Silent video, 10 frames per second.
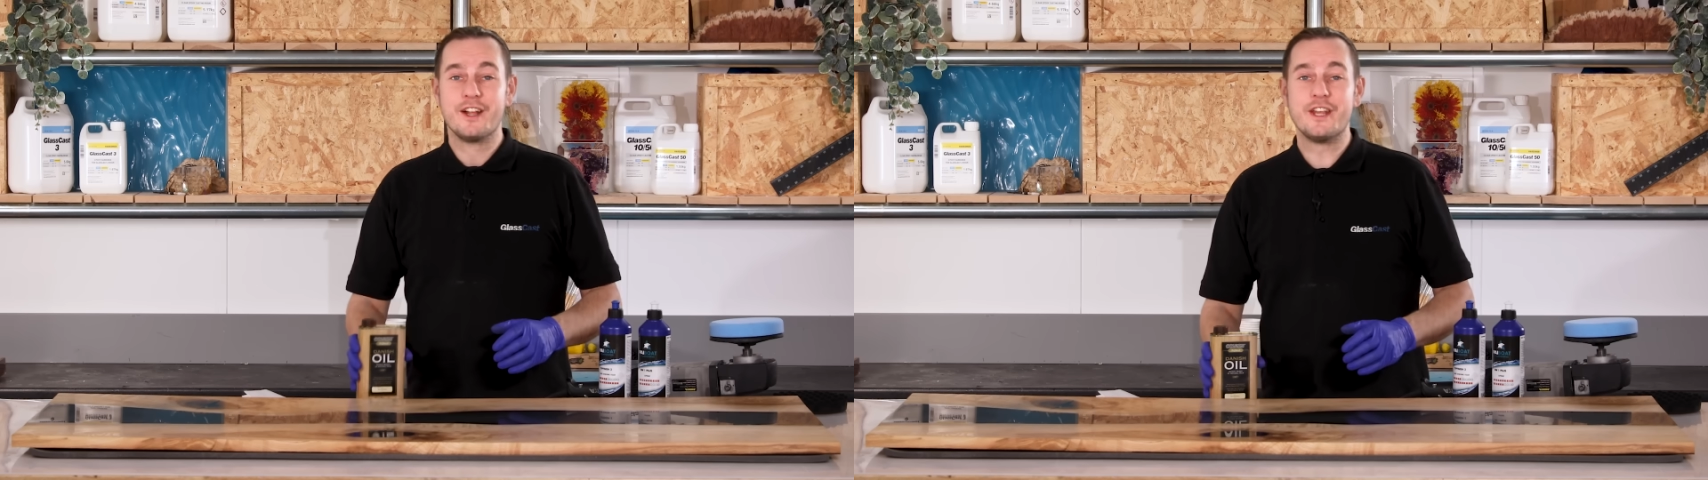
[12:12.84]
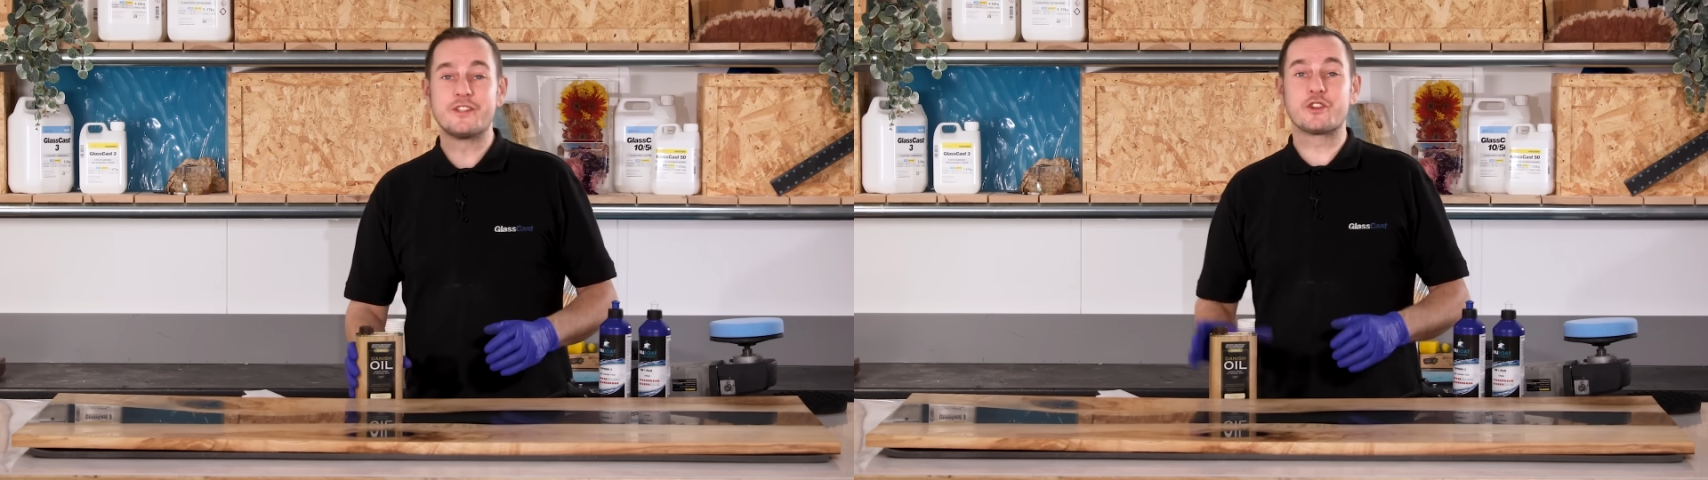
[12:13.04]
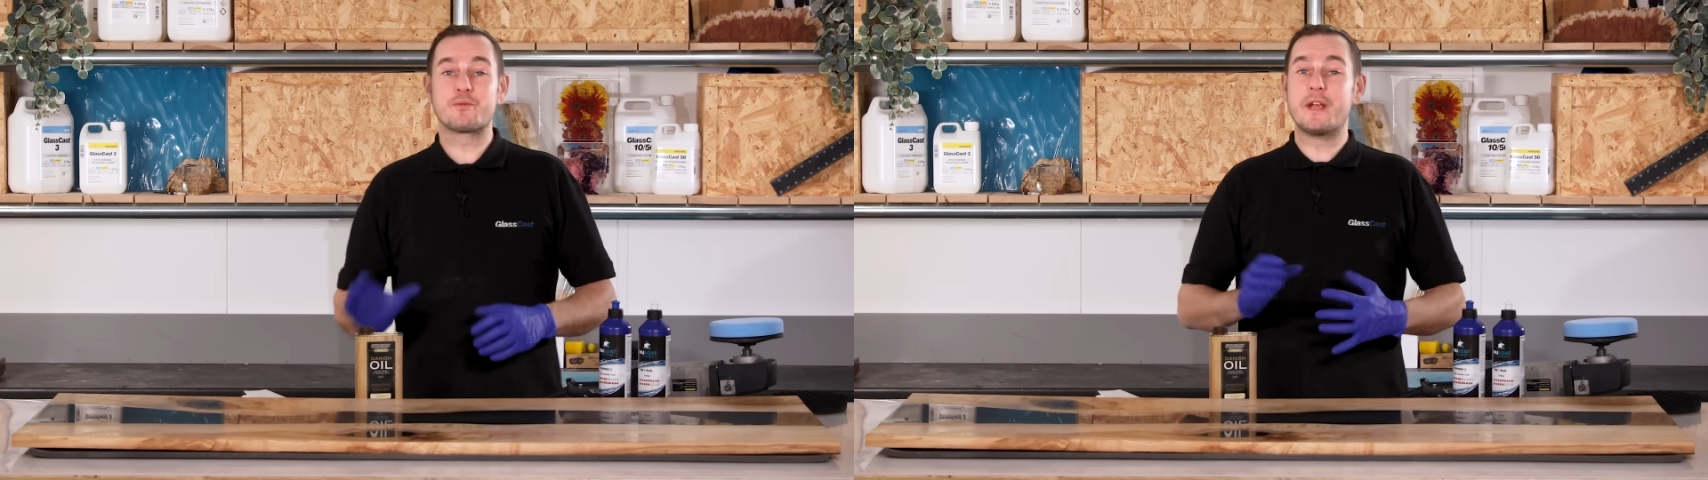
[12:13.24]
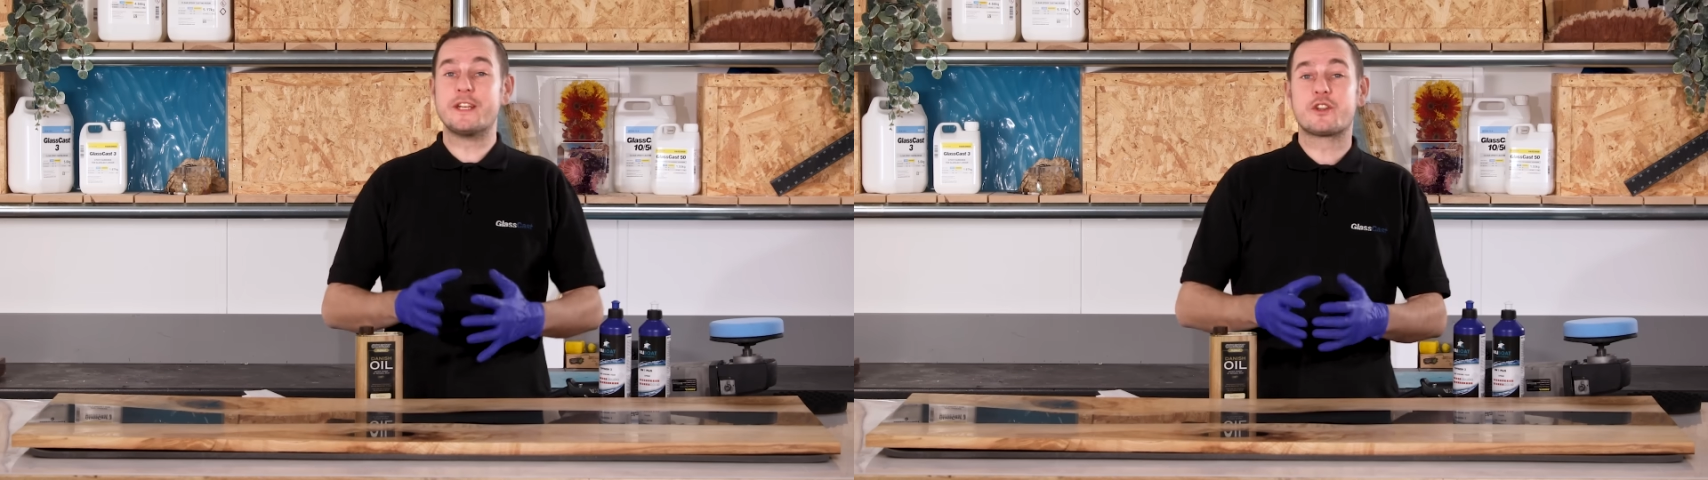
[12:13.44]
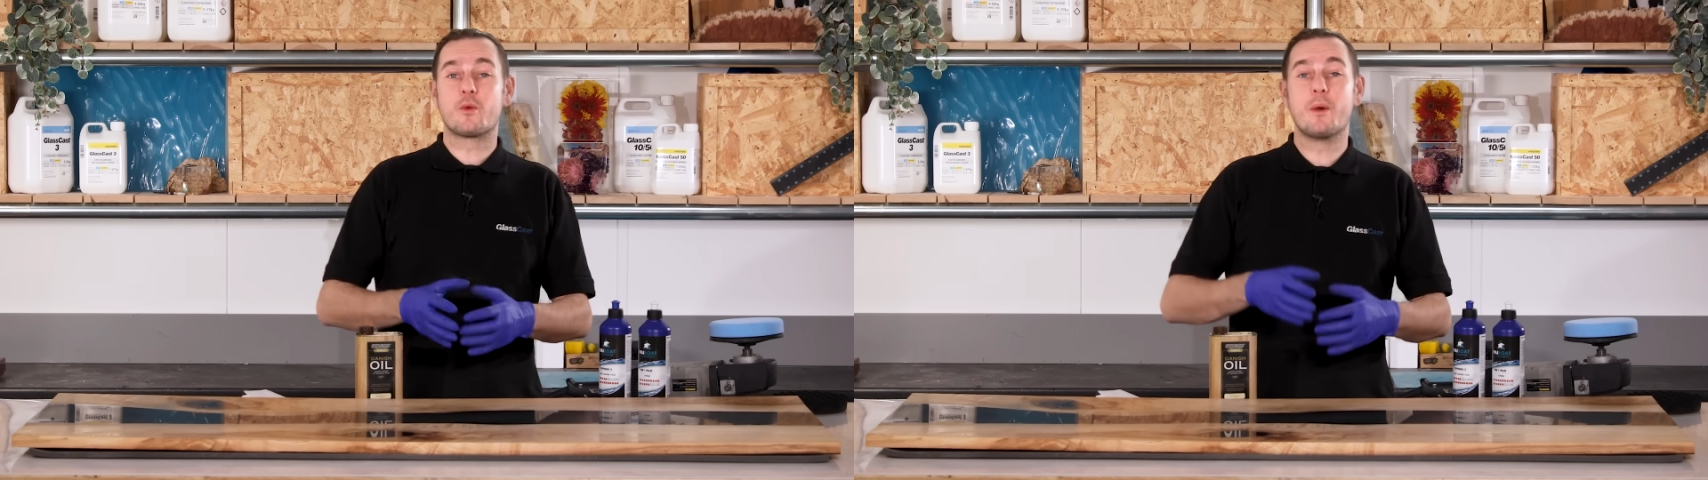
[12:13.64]
This just
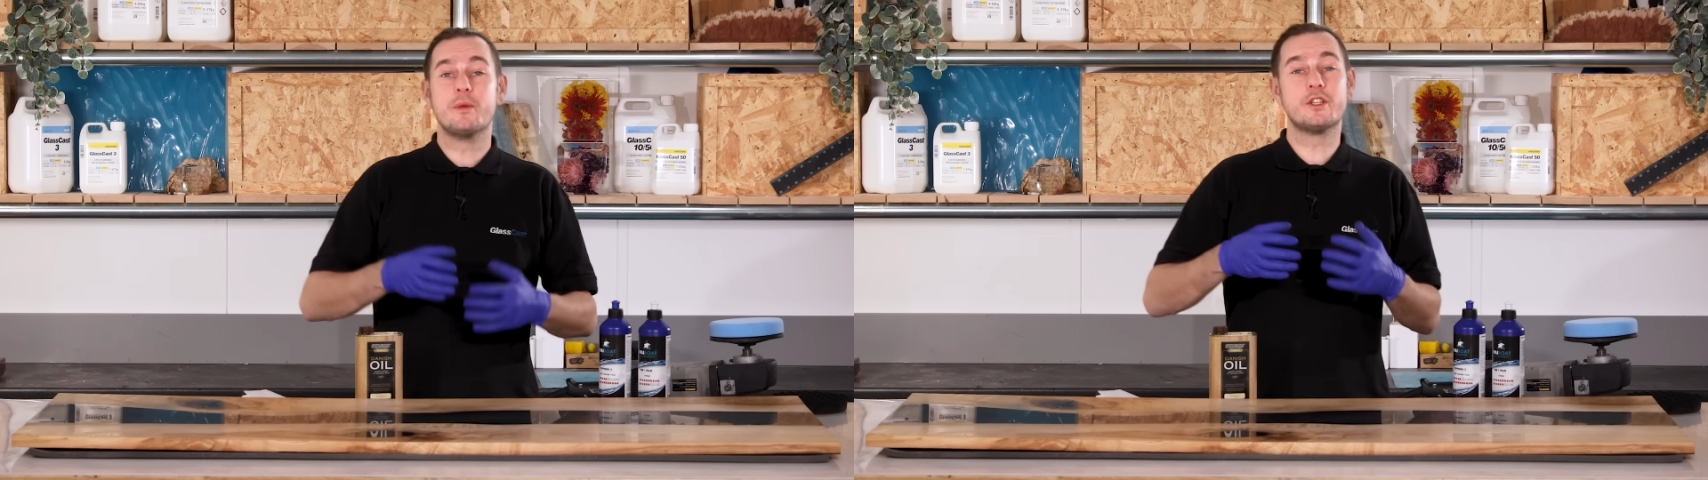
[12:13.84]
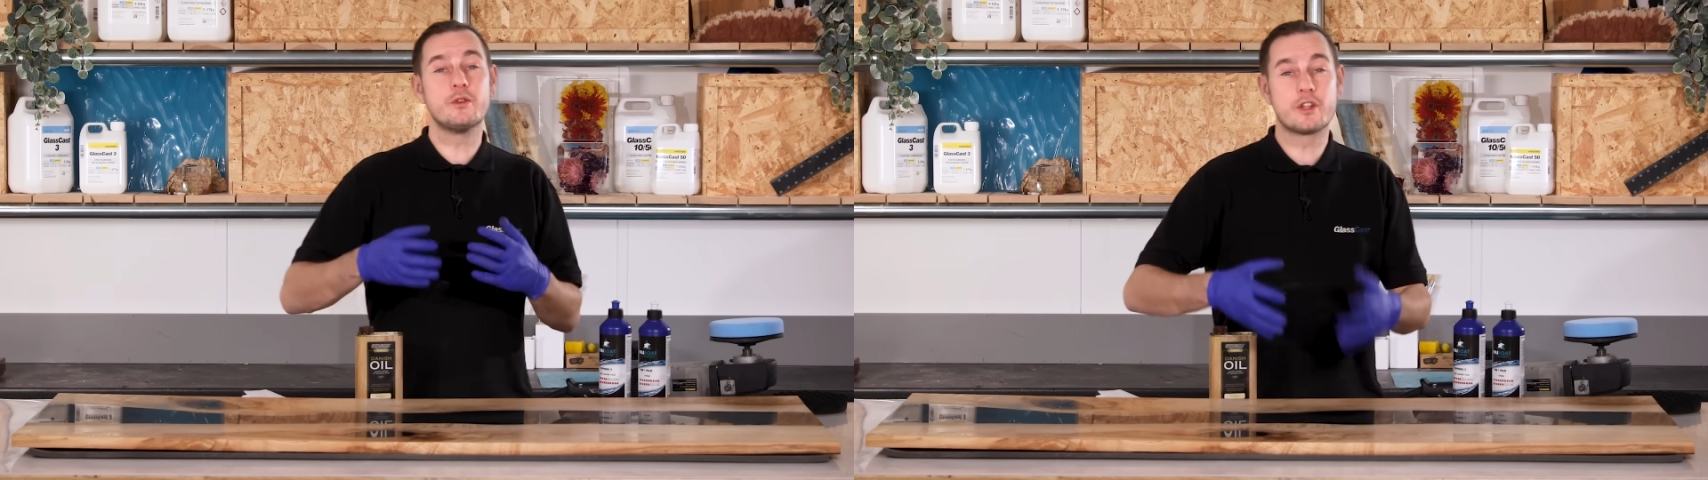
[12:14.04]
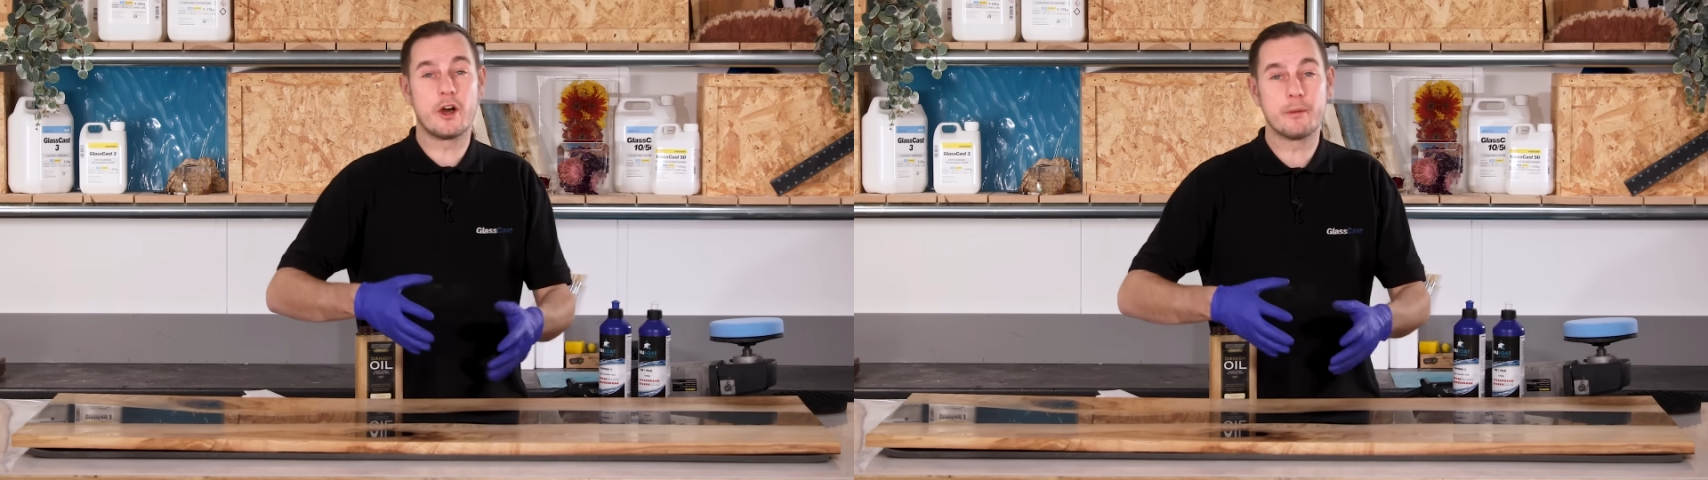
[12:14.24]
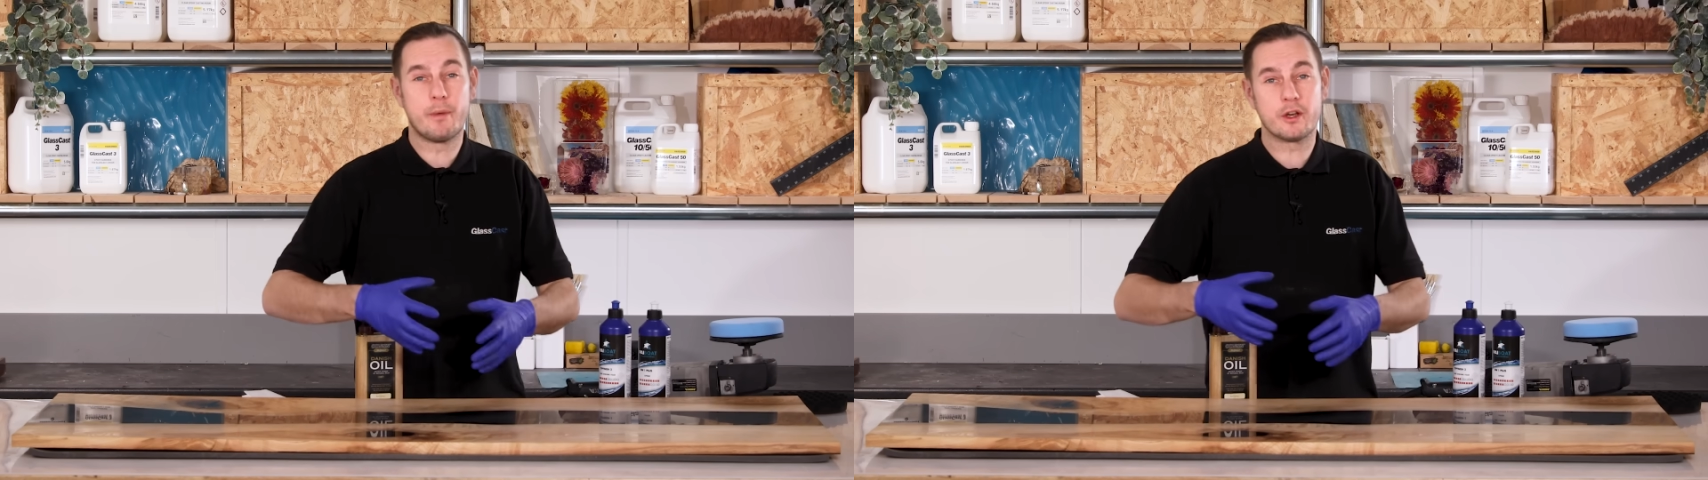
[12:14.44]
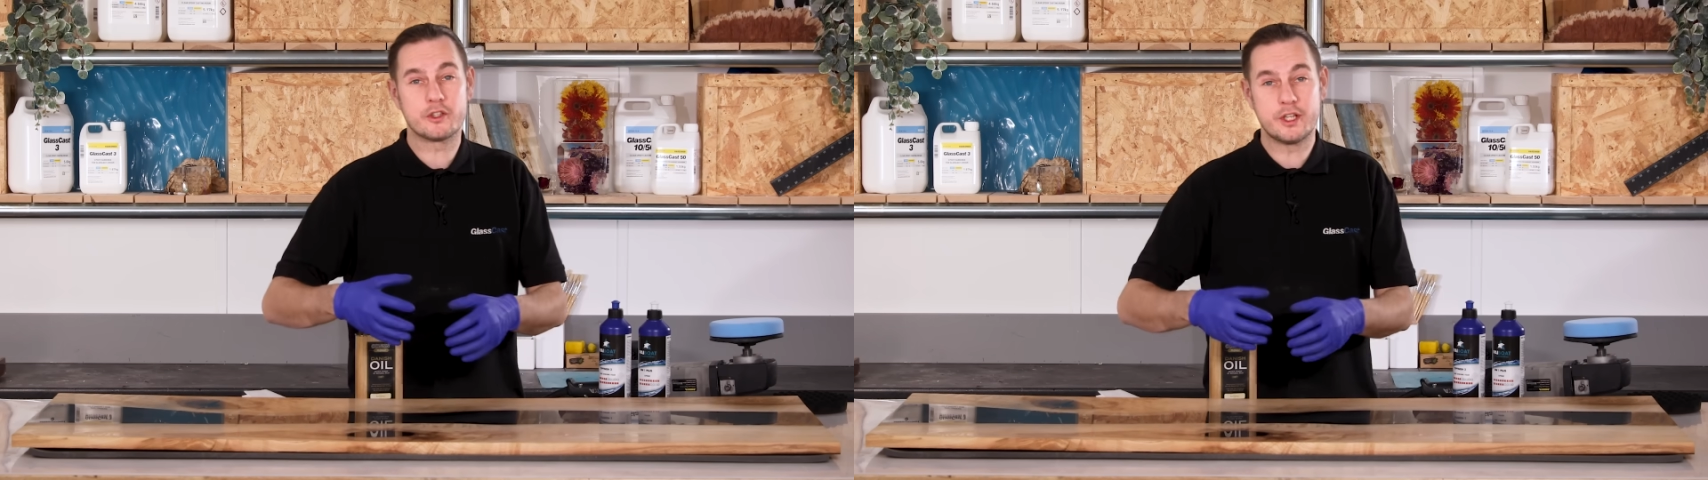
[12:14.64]
means that when we do start the
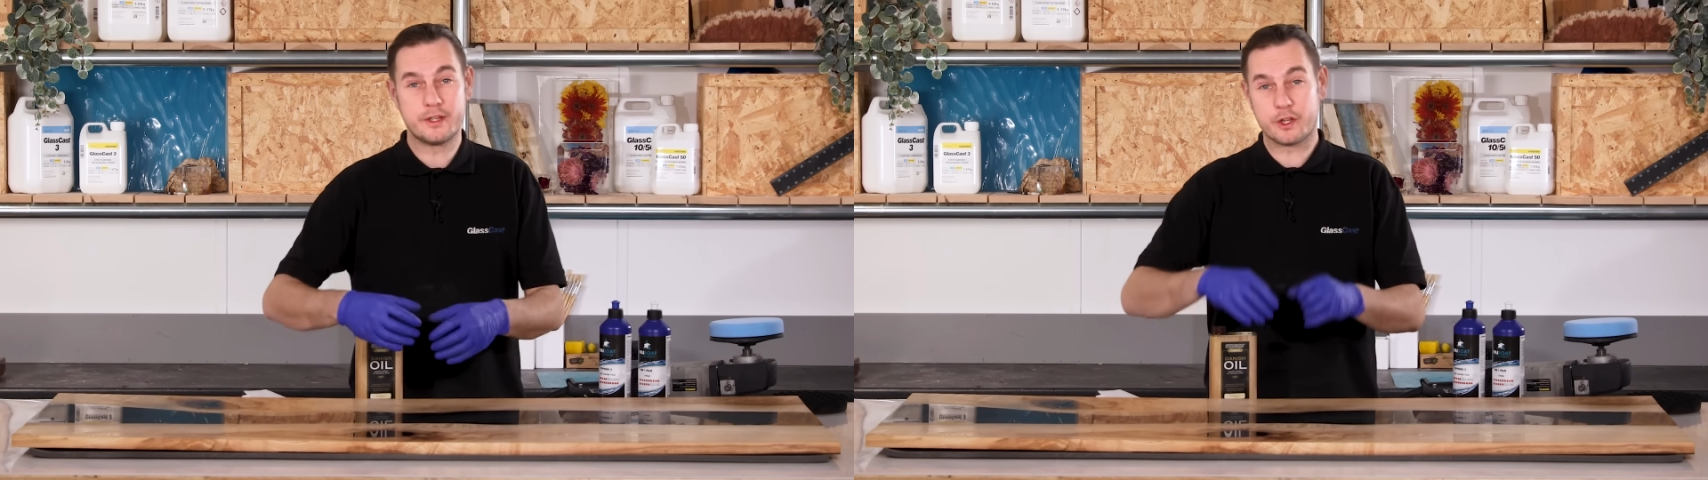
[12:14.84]
polishing,